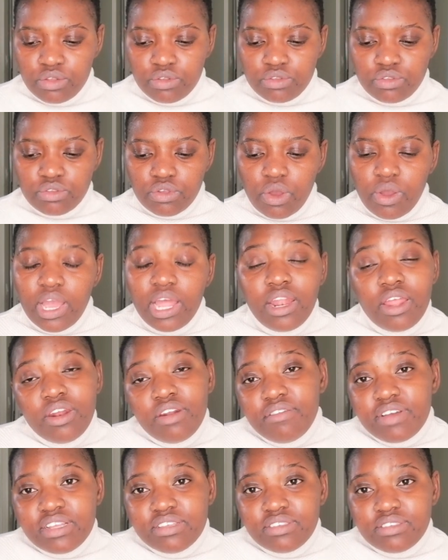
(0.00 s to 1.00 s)
So a
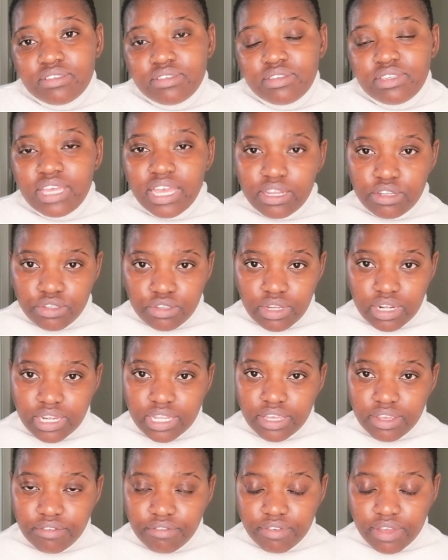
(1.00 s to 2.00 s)
lot of us tend to
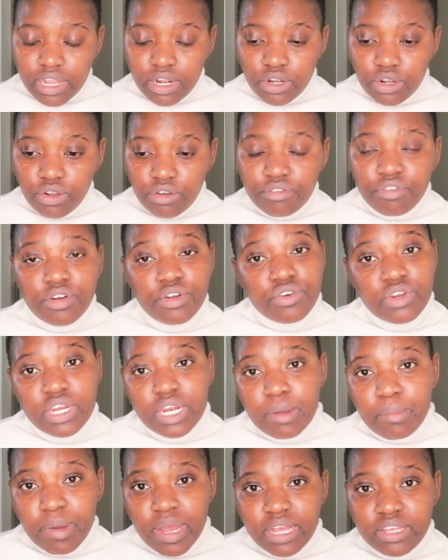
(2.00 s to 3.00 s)
leave and look for
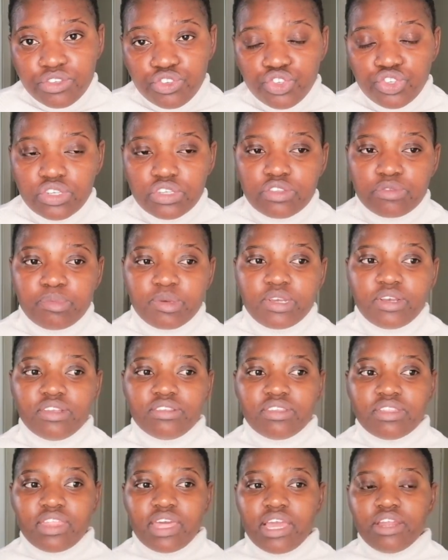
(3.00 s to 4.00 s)
greener pastures
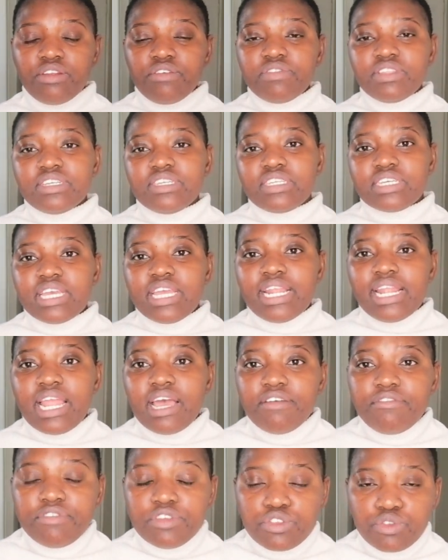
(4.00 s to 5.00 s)
because at the end of the day,
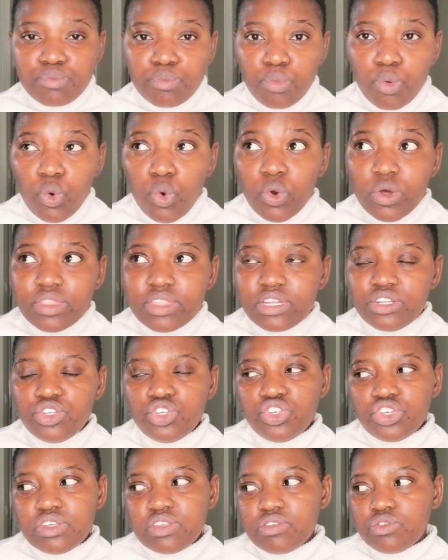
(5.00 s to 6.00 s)
life is more
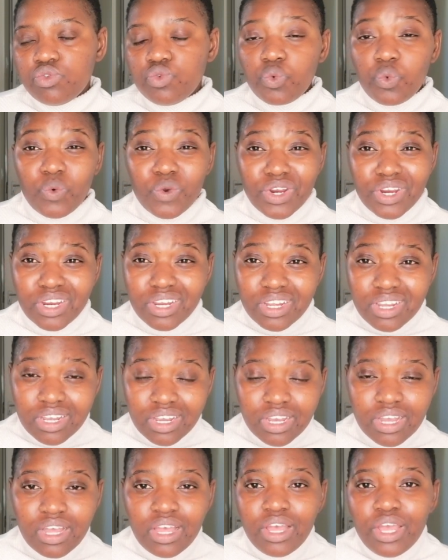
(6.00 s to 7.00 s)
than just
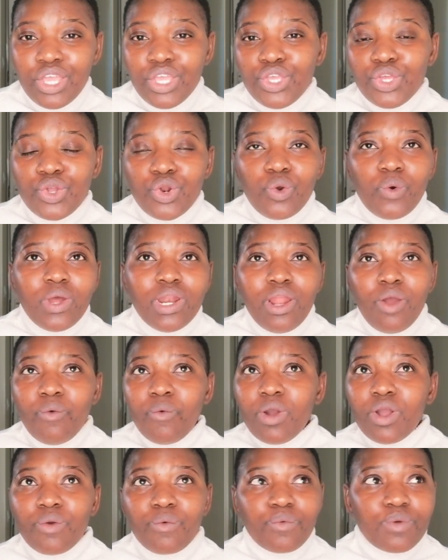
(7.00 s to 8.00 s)
work. You don't want to
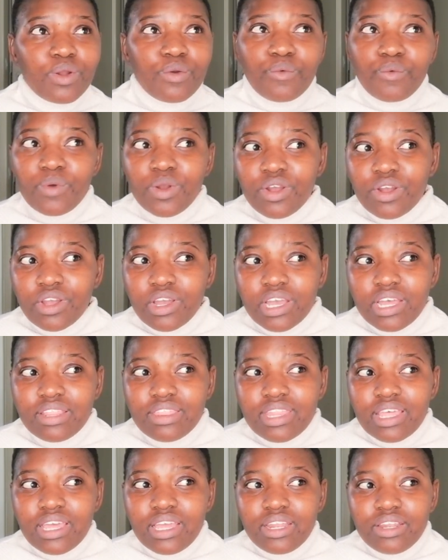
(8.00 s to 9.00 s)
work, work, work,
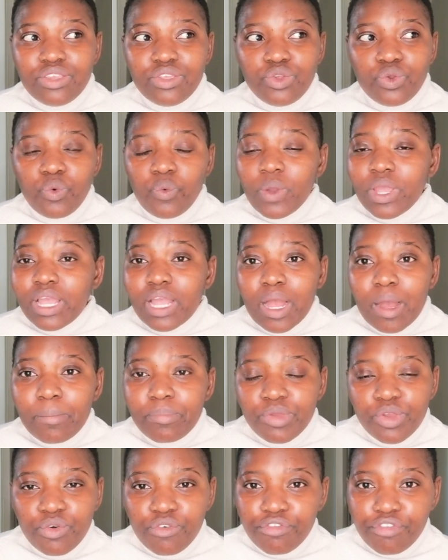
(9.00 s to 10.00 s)
and then you wake
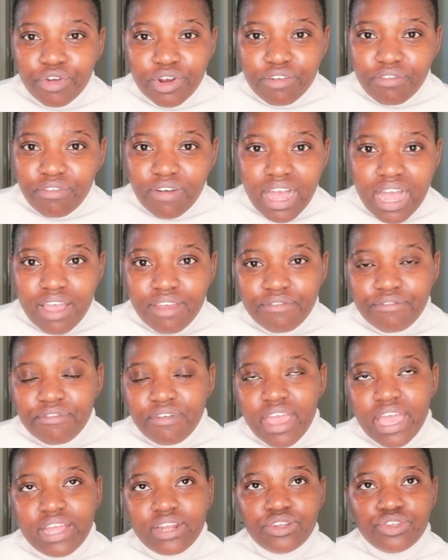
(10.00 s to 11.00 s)
up, you're
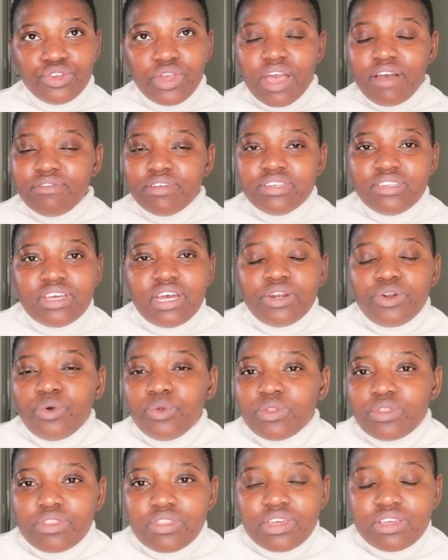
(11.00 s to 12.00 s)
45, and you haven't done
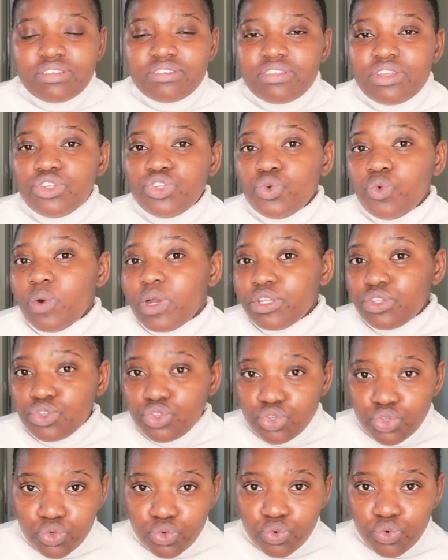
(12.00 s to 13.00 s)
all the things that you want
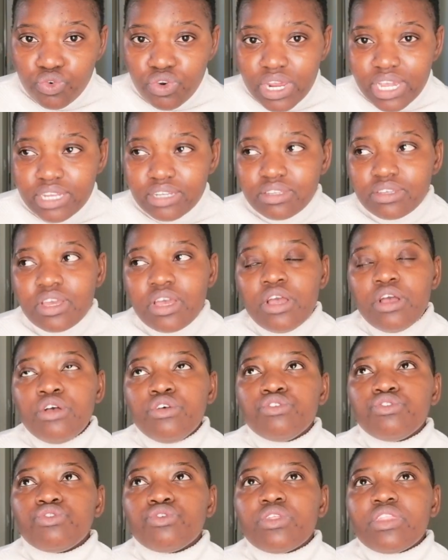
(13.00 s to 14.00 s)
to do, right?
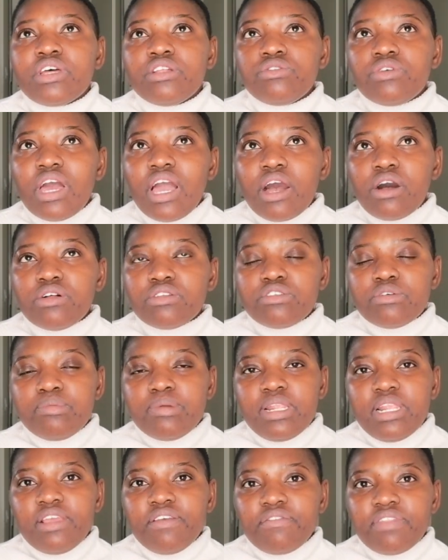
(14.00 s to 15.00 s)
So that's why I also
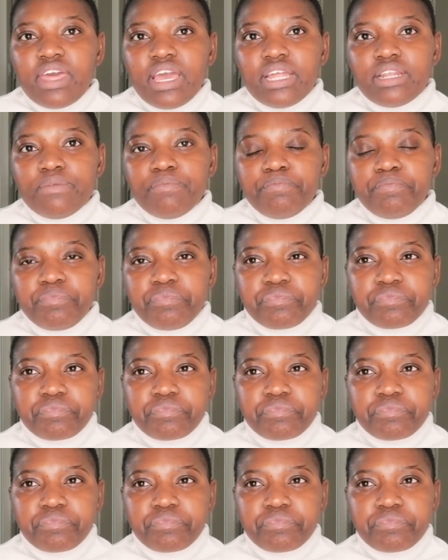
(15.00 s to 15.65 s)
believe that